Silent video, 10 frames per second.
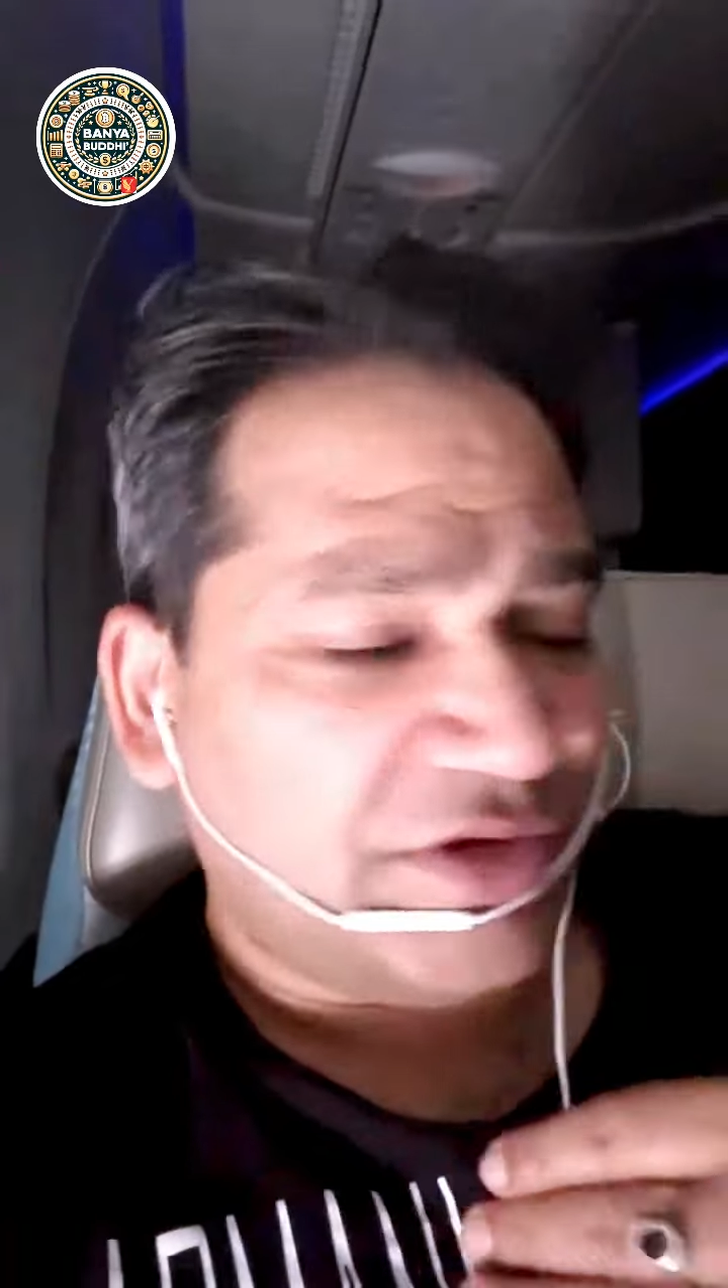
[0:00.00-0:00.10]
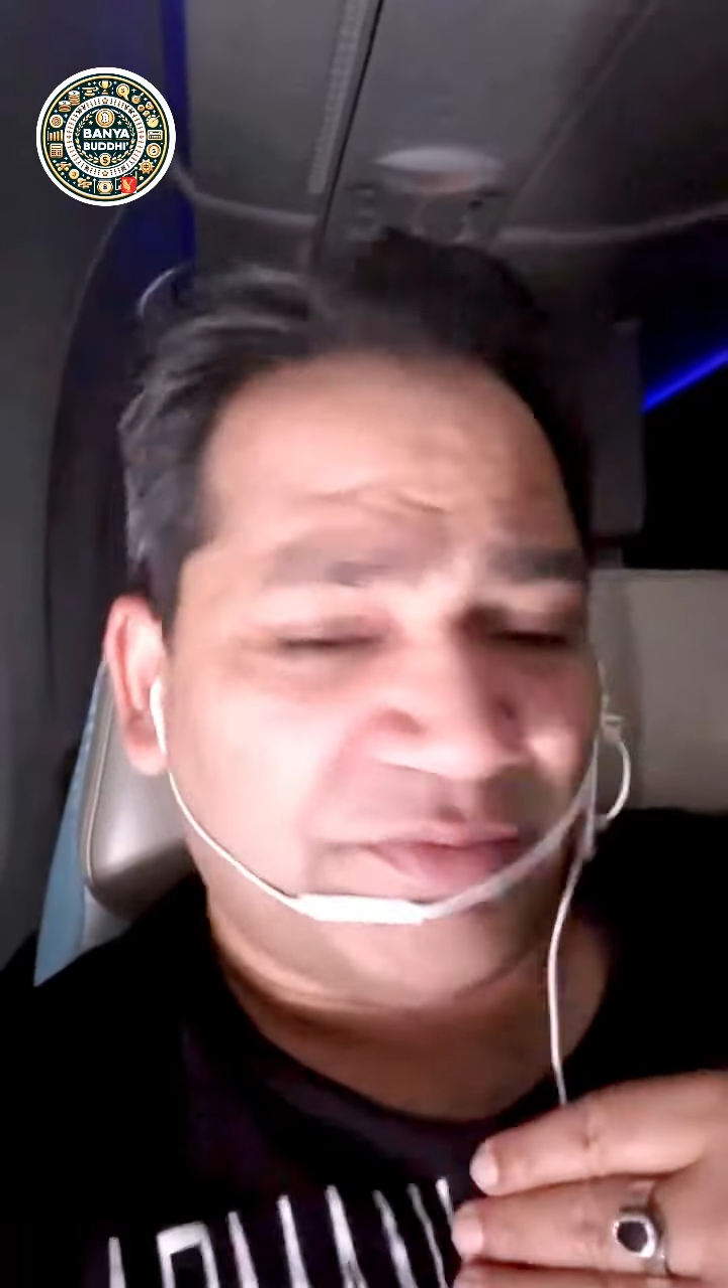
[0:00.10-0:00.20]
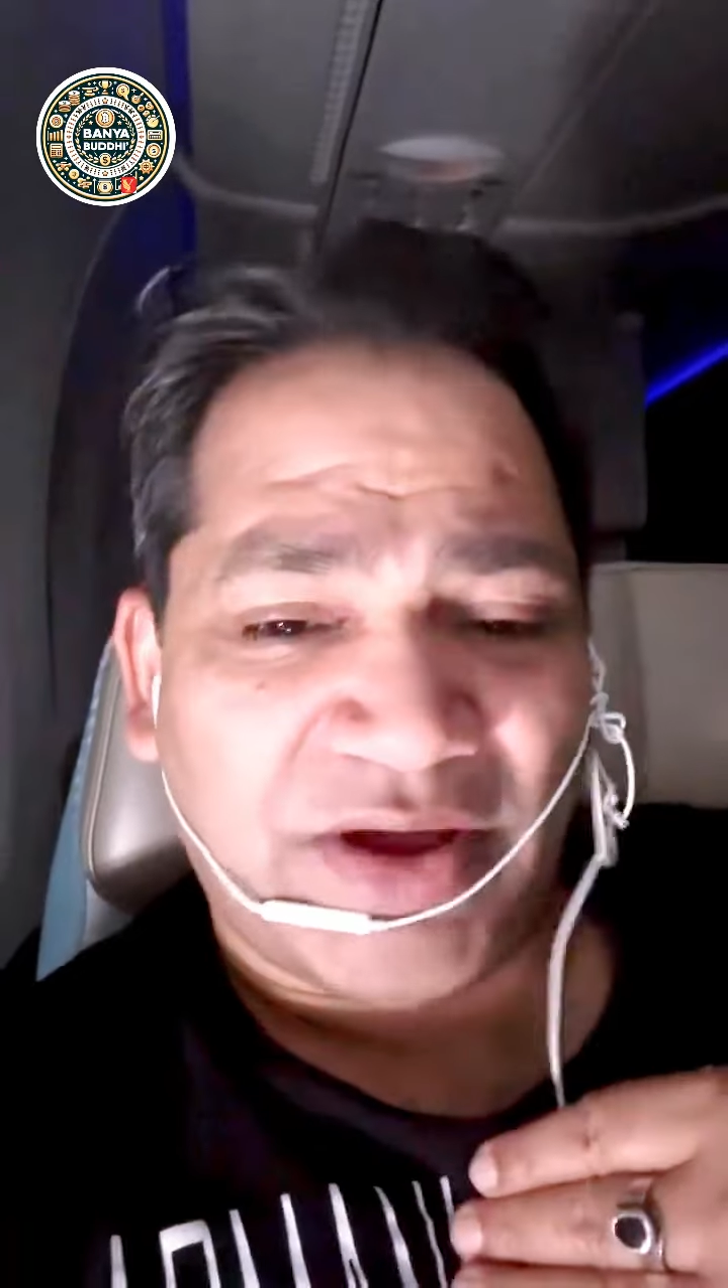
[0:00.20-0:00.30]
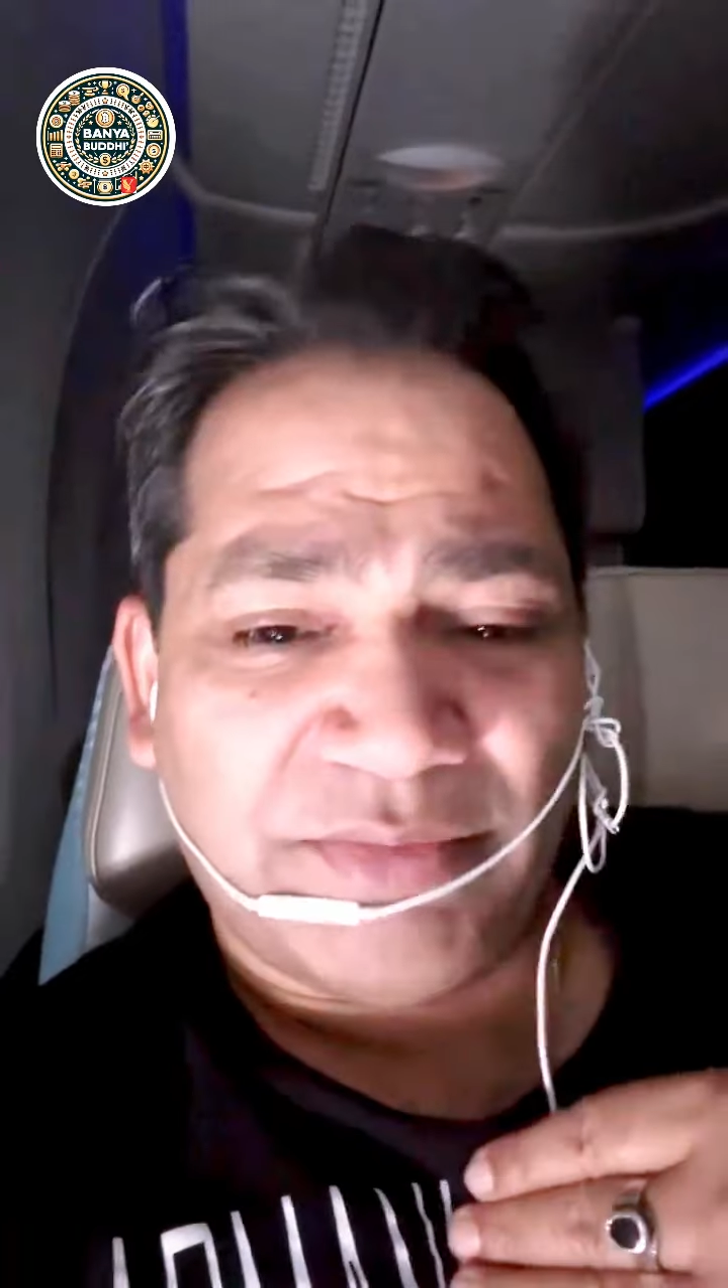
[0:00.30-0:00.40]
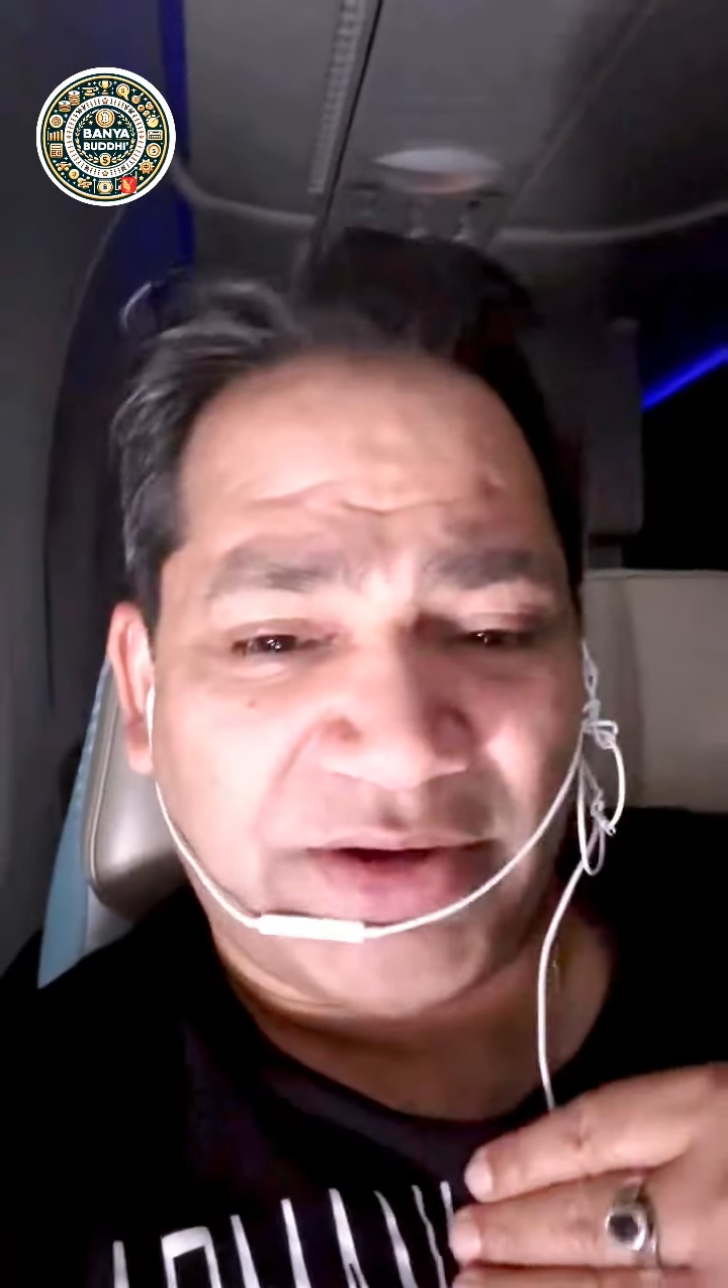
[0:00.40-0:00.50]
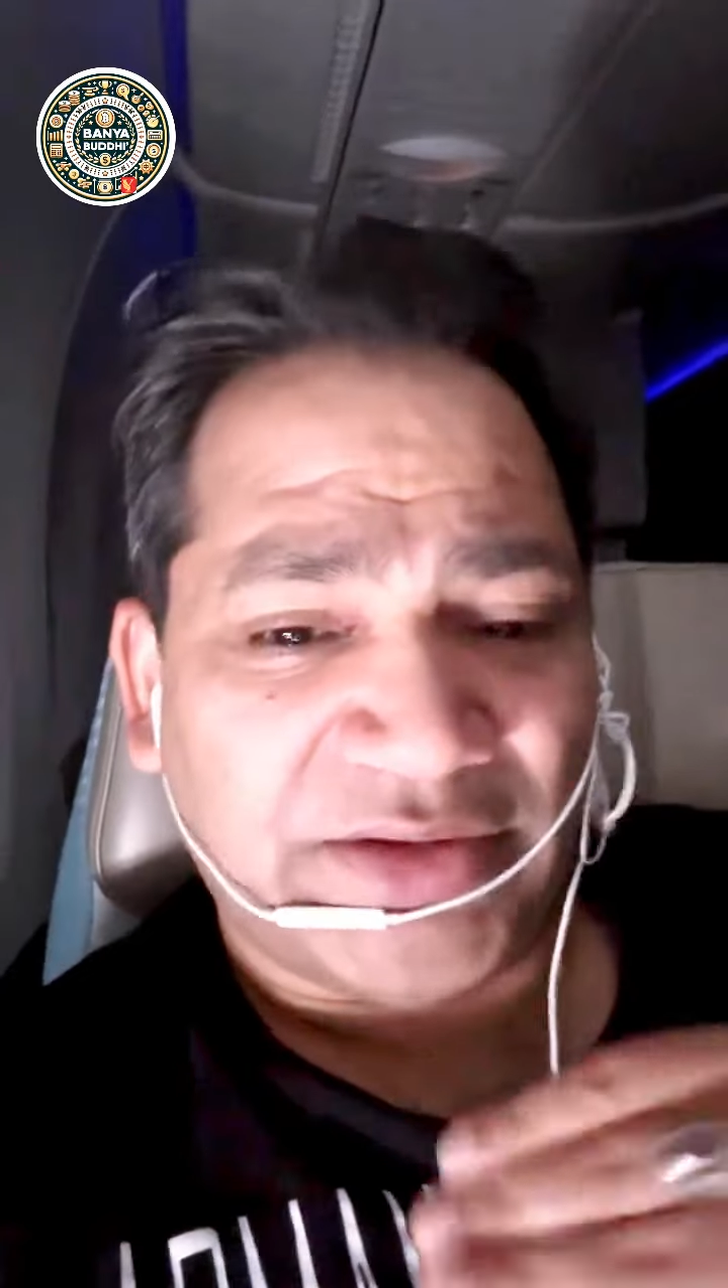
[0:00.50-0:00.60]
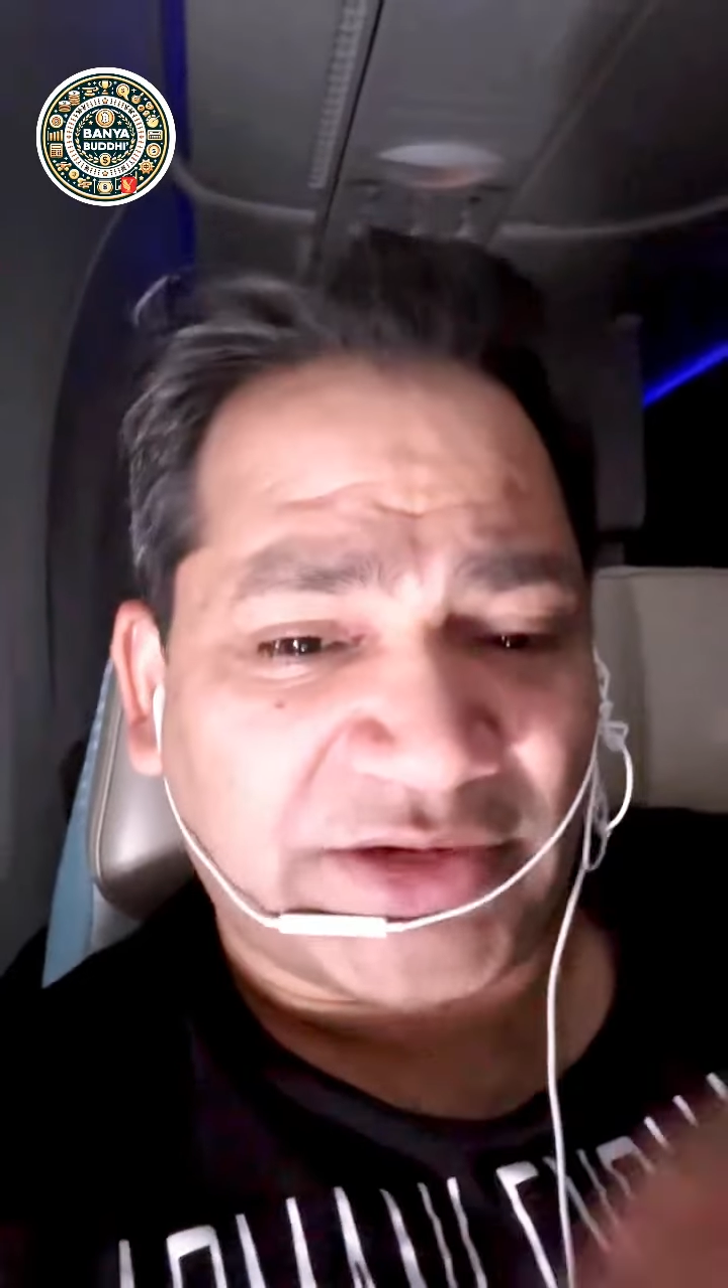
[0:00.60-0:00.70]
In my mind,